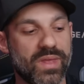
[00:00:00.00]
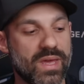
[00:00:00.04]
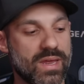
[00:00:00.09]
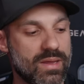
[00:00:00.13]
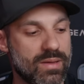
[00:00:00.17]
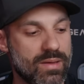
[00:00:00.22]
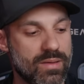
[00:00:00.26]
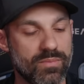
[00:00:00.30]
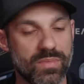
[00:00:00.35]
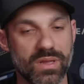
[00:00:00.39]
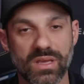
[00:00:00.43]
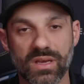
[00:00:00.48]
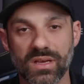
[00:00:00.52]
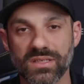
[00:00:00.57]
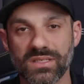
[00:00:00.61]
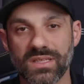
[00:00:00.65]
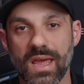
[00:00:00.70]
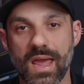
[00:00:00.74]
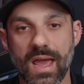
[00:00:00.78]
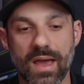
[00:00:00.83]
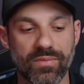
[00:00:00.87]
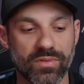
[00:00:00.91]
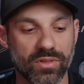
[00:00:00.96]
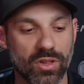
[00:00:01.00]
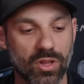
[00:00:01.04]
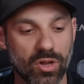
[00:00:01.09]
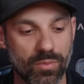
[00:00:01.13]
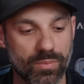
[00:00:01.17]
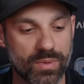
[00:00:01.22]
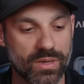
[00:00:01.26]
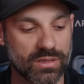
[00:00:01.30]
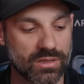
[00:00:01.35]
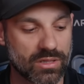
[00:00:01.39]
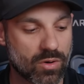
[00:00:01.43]
They, and because they have a
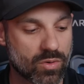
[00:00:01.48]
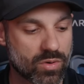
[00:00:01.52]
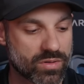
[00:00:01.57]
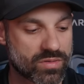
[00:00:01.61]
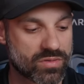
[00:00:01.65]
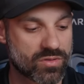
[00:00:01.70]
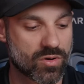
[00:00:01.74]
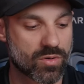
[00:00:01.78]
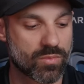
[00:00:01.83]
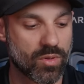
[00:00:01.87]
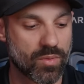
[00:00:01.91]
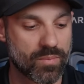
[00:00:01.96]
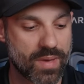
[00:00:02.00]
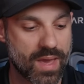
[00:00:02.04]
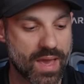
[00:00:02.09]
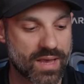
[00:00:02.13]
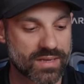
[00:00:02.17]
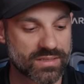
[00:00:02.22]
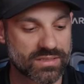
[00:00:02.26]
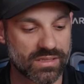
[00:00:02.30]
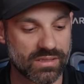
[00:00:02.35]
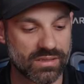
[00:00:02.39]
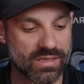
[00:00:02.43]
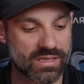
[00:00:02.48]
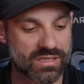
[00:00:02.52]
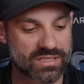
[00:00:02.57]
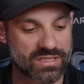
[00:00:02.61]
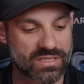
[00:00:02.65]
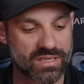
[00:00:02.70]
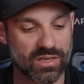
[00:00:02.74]
little bit lower thermal mass and this